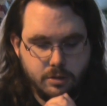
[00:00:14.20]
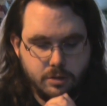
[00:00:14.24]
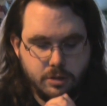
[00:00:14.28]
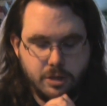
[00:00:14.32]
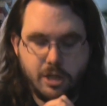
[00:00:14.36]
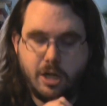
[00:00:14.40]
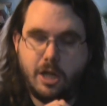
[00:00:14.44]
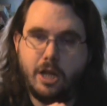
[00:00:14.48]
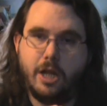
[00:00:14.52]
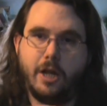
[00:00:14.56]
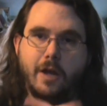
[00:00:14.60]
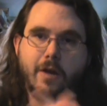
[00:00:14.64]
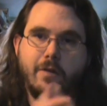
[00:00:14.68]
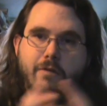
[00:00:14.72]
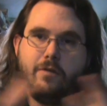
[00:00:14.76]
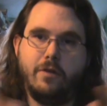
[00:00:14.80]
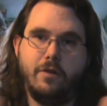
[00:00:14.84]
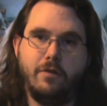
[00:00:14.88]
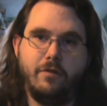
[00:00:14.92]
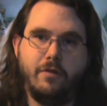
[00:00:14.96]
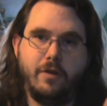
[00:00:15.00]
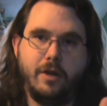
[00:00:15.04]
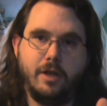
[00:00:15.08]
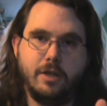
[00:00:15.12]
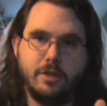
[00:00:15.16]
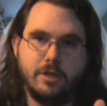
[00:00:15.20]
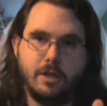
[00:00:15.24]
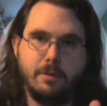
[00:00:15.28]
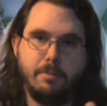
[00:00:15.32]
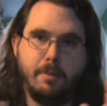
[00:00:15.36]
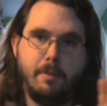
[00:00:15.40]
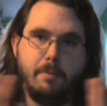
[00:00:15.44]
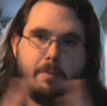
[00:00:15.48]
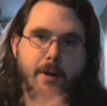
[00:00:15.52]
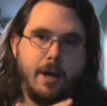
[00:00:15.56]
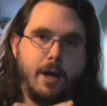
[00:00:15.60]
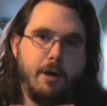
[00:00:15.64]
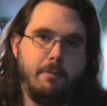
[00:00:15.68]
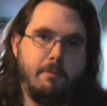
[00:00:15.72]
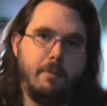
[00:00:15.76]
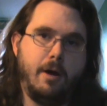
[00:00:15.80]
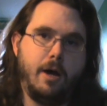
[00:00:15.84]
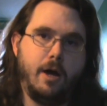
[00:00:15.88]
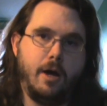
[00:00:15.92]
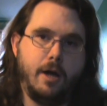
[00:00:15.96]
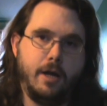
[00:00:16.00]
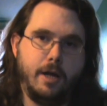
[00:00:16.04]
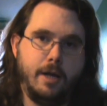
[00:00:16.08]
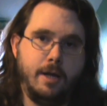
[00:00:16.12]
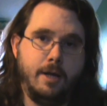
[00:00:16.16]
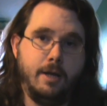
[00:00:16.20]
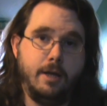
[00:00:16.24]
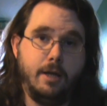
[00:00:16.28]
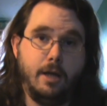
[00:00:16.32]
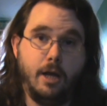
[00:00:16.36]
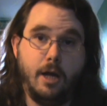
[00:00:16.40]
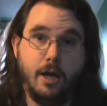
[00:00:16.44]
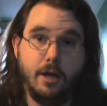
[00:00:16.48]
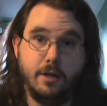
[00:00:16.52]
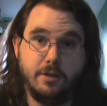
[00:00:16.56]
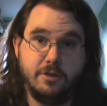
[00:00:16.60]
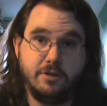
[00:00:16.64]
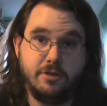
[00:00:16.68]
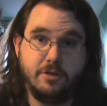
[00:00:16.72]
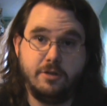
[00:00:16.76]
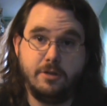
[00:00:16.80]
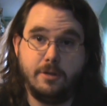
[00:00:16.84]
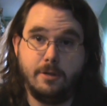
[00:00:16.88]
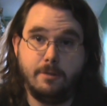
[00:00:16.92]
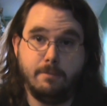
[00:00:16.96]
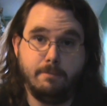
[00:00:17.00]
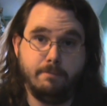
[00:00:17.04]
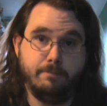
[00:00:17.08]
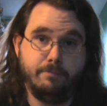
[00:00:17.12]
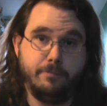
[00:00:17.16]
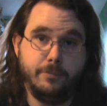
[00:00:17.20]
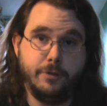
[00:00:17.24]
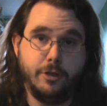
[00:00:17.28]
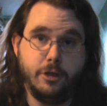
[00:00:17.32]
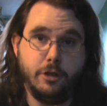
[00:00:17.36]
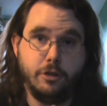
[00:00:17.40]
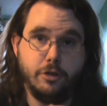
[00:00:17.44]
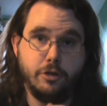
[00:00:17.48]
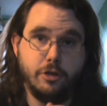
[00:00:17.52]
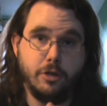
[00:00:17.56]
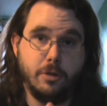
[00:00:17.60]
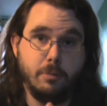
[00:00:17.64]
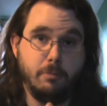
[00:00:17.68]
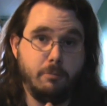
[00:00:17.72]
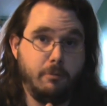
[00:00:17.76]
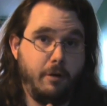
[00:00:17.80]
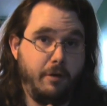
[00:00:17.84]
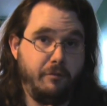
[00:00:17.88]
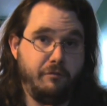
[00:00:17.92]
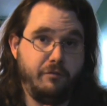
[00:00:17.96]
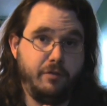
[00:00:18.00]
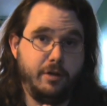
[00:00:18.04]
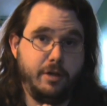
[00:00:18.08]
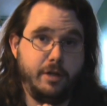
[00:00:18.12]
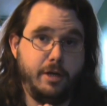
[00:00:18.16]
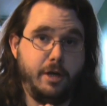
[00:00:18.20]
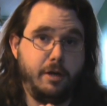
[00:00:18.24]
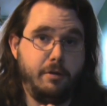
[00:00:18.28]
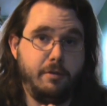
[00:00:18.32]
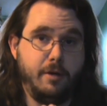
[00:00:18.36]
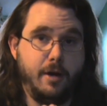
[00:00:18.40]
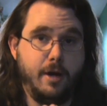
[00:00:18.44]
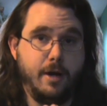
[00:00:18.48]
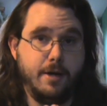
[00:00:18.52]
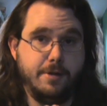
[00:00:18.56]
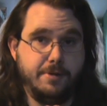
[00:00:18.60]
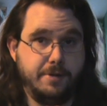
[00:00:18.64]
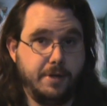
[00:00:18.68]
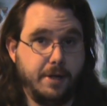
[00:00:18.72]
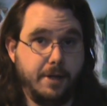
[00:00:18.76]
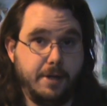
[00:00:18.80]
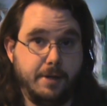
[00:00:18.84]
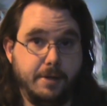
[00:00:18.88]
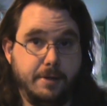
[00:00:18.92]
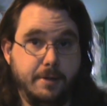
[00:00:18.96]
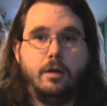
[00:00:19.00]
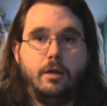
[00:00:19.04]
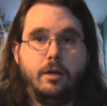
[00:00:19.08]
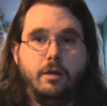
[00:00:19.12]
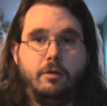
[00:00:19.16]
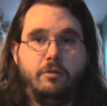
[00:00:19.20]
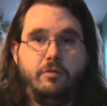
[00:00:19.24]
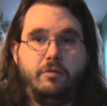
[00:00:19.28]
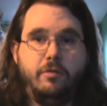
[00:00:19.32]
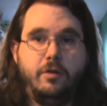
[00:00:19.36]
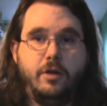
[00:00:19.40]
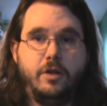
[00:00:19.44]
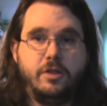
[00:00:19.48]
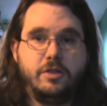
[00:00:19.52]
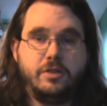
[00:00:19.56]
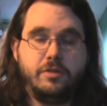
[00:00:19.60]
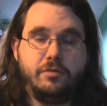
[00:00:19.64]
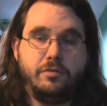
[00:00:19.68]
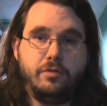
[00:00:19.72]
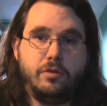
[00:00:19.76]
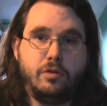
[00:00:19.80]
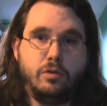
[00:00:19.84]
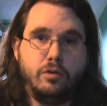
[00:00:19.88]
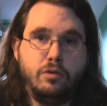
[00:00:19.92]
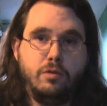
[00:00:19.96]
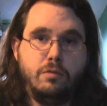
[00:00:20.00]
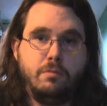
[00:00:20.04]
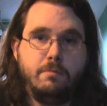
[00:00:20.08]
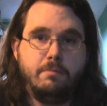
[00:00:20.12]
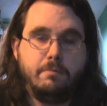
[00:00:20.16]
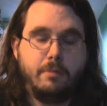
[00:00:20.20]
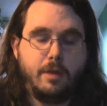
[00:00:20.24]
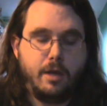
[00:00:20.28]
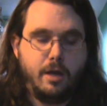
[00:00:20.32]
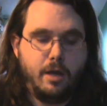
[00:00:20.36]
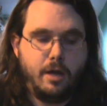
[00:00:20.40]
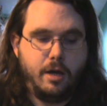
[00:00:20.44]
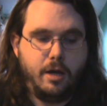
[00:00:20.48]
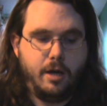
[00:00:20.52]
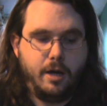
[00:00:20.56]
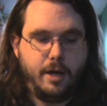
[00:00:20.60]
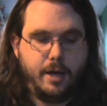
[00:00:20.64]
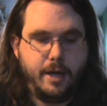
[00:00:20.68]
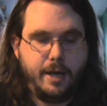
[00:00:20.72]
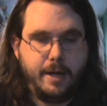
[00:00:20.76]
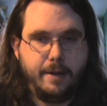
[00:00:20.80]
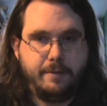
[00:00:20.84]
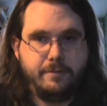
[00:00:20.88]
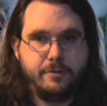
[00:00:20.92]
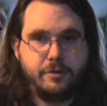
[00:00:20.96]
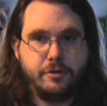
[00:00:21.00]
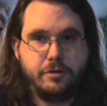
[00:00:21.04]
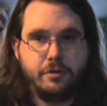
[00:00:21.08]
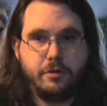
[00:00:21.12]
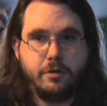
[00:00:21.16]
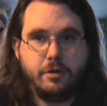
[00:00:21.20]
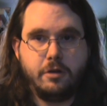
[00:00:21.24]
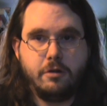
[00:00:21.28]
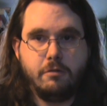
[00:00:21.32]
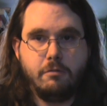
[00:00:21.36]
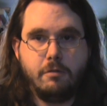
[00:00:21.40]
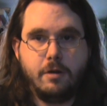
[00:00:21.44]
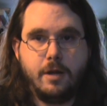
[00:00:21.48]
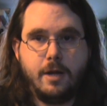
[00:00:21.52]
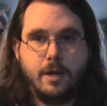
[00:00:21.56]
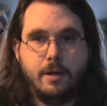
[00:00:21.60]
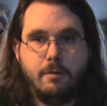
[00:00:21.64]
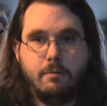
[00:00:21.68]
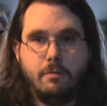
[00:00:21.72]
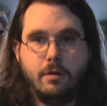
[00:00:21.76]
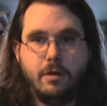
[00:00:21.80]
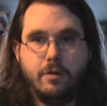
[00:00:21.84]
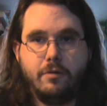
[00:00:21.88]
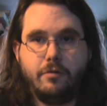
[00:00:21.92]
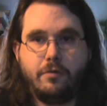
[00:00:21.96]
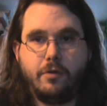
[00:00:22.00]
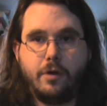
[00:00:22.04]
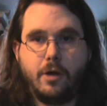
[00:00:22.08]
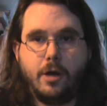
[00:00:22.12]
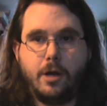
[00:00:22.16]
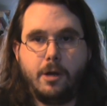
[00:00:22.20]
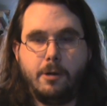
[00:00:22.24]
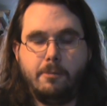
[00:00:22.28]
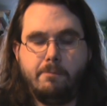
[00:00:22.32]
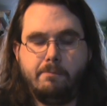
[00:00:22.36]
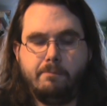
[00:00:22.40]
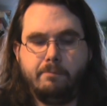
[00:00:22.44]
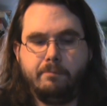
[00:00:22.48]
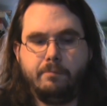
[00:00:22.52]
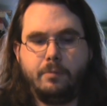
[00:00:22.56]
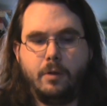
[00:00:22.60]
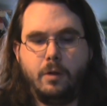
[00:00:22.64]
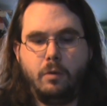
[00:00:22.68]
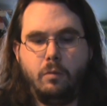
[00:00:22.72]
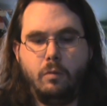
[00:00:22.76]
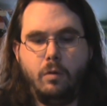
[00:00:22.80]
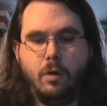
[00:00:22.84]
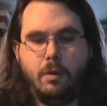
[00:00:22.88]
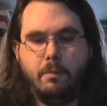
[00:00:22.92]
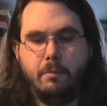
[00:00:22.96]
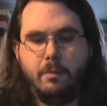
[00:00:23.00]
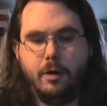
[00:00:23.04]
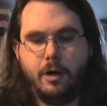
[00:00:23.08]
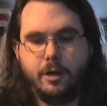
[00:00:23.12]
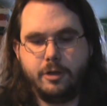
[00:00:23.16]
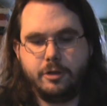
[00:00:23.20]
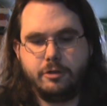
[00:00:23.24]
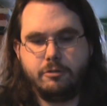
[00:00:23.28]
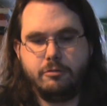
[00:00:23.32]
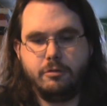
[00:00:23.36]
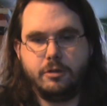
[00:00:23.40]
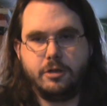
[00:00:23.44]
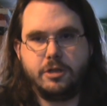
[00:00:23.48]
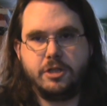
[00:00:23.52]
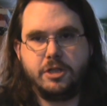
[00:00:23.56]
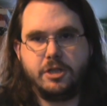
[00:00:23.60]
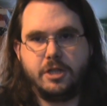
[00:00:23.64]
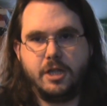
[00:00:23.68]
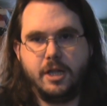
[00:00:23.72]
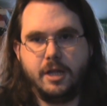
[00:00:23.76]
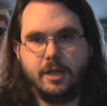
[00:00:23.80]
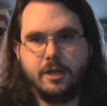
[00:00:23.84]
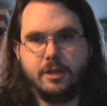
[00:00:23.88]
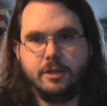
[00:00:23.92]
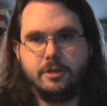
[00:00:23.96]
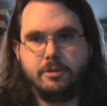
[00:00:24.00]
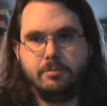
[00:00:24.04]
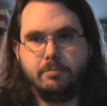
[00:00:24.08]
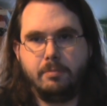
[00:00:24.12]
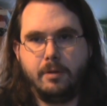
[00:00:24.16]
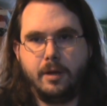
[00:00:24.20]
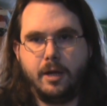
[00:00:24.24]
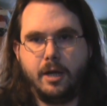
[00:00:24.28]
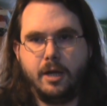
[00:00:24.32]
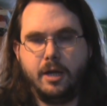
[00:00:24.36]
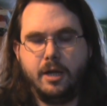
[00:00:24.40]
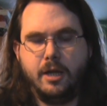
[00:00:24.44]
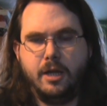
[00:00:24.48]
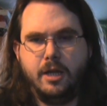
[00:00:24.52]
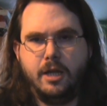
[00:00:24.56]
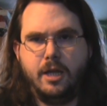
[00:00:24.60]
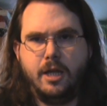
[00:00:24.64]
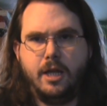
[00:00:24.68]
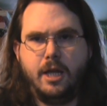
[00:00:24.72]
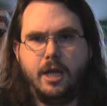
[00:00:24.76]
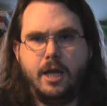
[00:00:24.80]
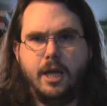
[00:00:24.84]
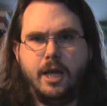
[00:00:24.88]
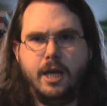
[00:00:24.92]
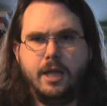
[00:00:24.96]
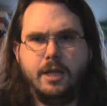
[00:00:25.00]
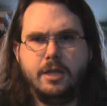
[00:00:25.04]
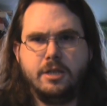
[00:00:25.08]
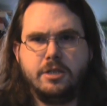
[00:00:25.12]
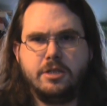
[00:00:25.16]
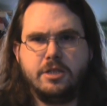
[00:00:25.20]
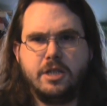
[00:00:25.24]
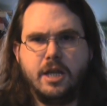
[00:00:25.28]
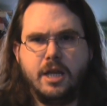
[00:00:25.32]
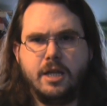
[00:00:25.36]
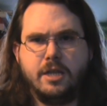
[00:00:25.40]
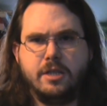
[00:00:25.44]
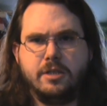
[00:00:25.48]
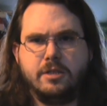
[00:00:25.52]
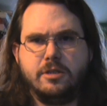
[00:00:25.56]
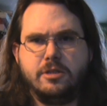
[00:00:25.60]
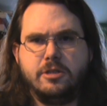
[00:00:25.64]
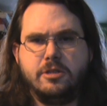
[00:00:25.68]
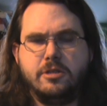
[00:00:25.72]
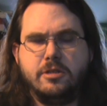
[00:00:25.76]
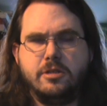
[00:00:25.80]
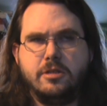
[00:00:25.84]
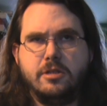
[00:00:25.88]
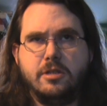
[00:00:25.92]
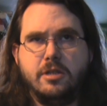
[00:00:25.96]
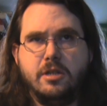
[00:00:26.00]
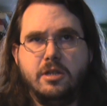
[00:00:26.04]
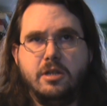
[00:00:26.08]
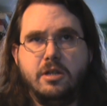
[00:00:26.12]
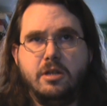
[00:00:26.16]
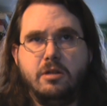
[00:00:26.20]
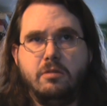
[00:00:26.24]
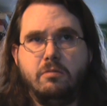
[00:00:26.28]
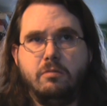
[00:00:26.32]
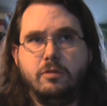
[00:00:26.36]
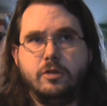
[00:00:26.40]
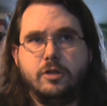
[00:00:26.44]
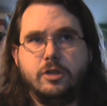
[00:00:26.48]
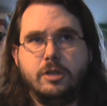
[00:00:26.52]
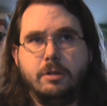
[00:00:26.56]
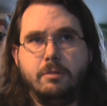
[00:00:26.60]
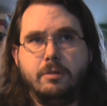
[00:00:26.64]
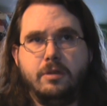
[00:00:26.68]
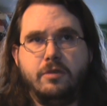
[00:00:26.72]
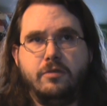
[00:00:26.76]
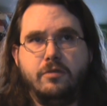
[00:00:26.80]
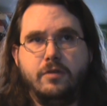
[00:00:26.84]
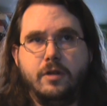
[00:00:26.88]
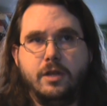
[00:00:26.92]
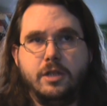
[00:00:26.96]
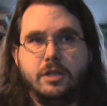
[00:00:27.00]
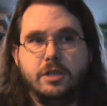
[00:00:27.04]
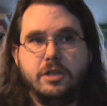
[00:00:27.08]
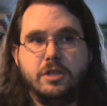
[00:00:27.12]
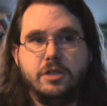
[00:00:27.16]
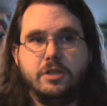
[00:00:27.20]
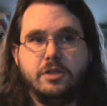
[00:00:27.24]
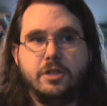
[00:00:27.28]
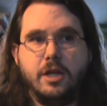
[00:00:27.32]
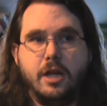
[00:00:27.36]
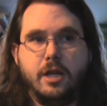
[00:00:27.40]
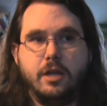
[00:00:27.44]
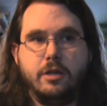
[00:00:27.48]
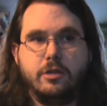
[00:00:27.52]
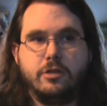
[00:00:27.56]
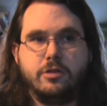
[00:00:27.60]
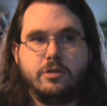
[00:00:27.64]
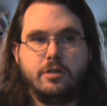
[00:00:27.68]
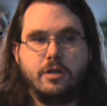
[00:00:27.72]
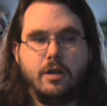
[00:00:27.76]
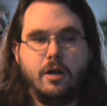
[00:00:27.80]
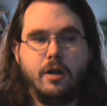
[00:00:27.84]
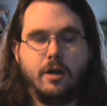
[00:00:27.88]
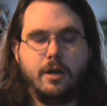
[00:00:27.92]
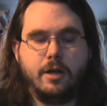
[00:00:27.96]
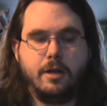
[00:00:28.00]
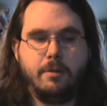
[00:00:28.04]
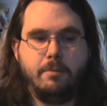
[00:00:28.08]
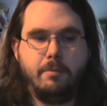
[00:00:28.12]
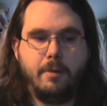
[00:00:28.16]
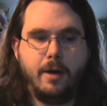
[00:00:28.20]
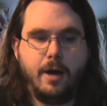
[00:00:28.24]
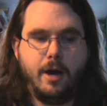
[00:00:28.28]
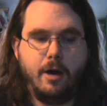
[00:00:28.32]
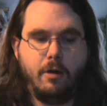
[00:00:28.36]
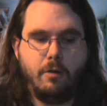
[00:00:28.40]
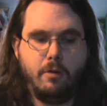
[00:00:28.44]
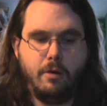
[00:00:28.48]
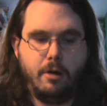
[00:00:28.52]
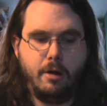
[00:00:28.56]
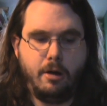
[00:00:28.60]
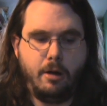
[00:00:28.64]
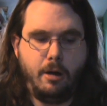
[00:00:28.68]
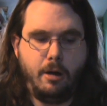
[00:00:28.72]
to clear a few things up about my last YouTube rant video that I'd done. First of all, I have to agree with what Myndcrush says, but in a sense with some of the things he says, like about